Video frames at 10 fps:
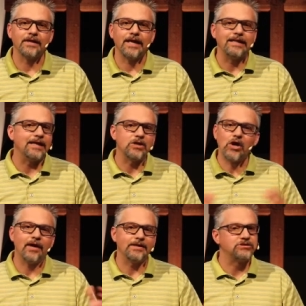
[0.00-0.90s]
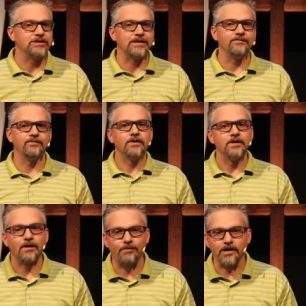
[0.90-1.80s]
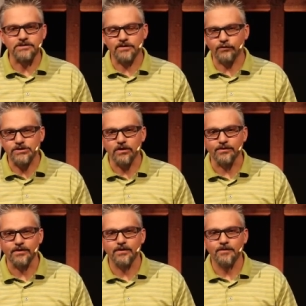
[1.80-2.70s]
and yet not achieve a positive result.